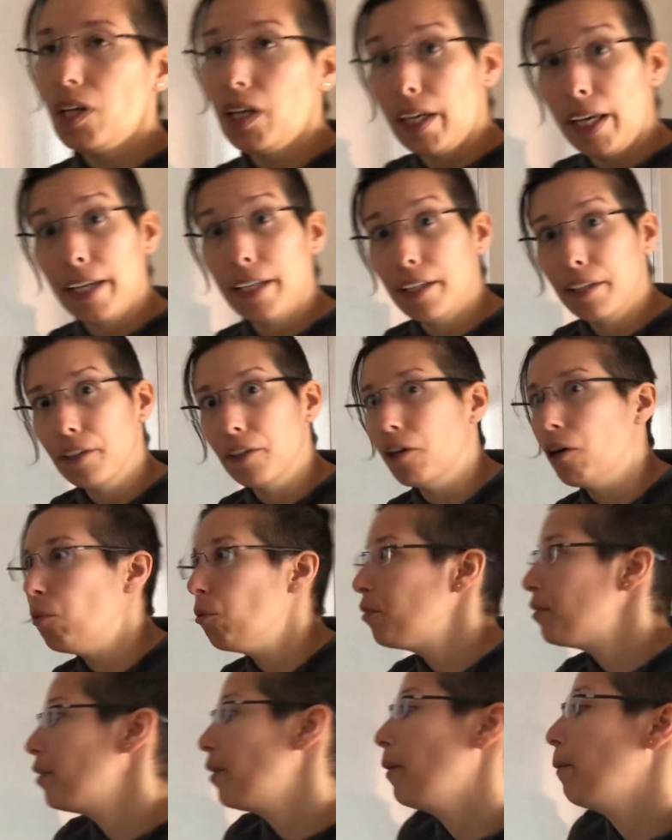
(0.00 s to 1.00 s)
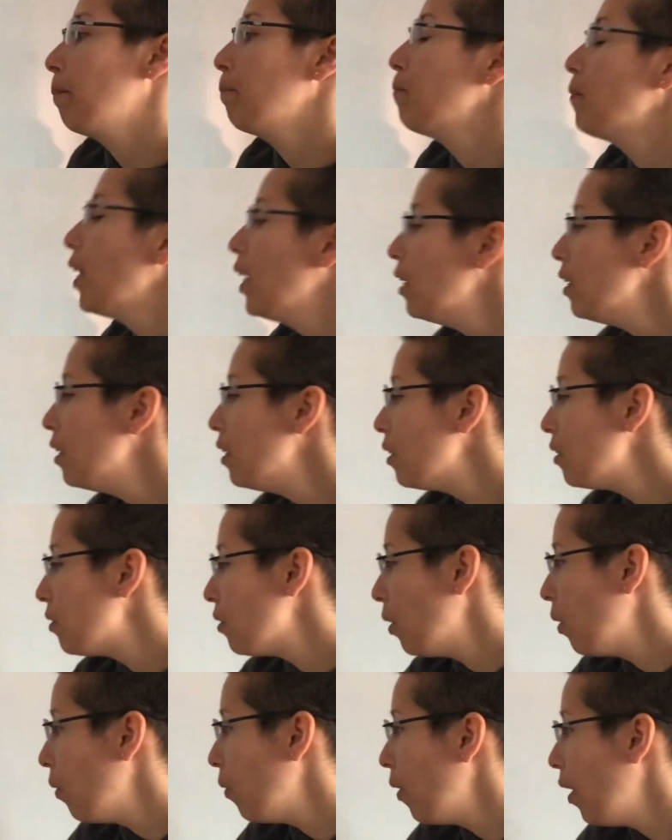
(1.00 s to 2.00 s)
Hang in there, almost there.
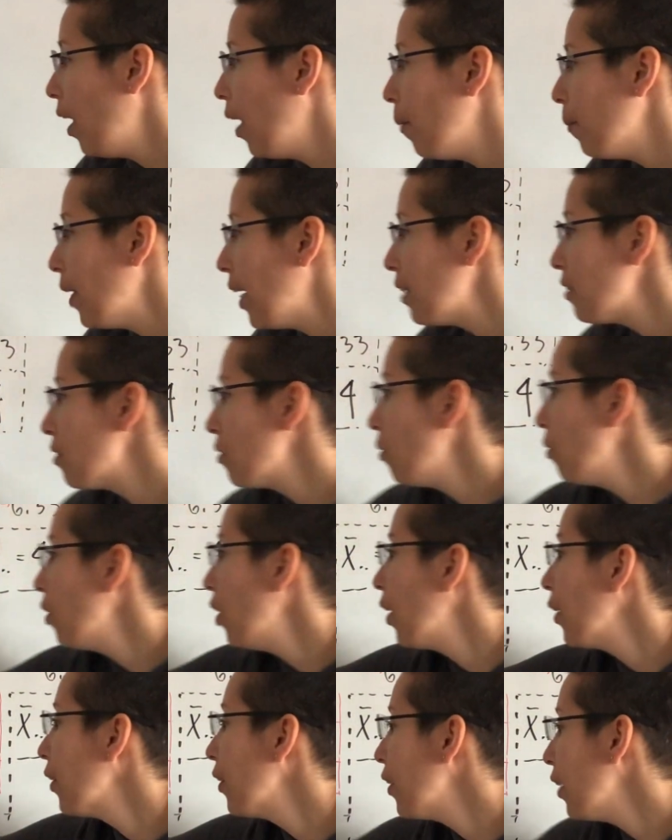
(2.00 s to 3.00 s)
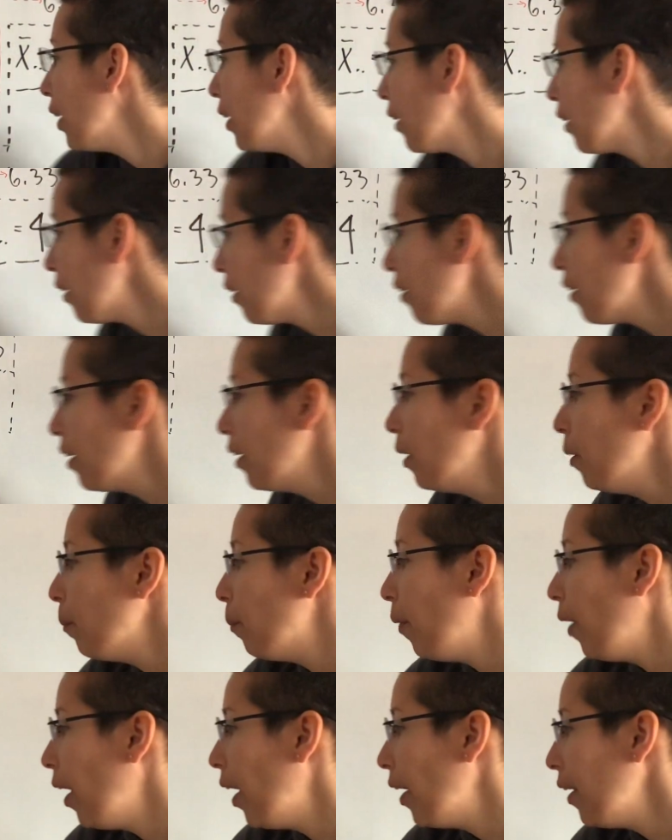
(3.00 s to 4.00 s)
So that's no longer needed,
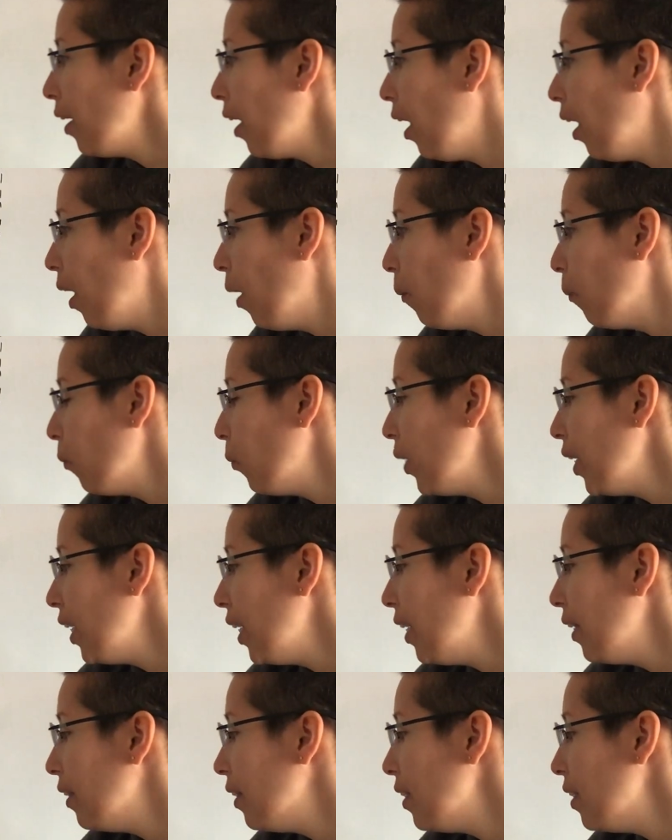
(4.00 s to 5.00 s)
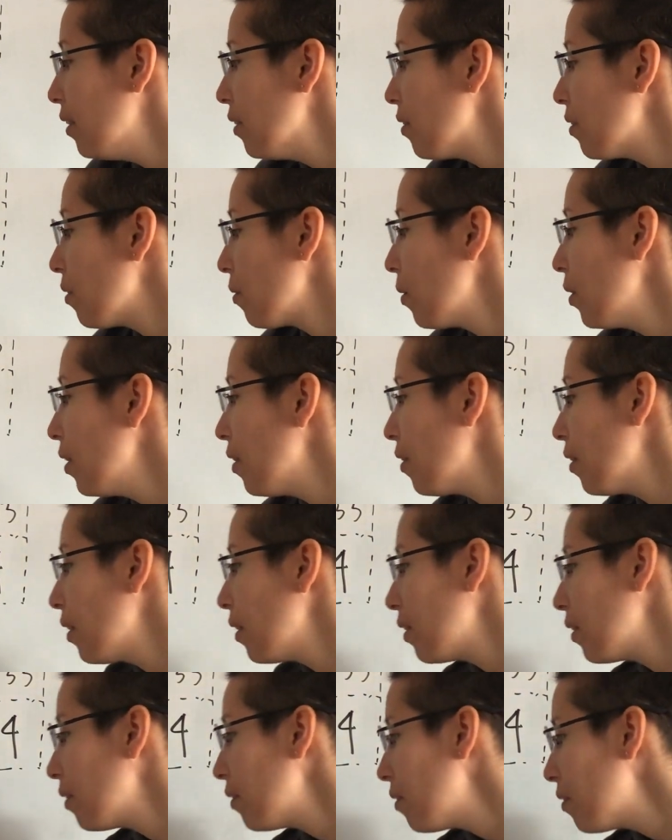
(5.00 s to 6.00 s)
but we need these three
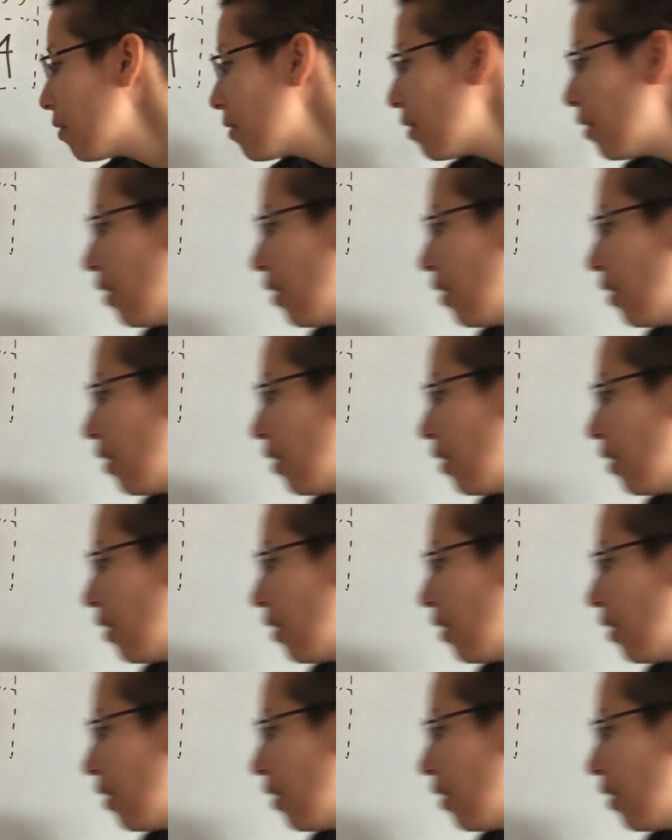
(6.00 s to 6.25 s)
things.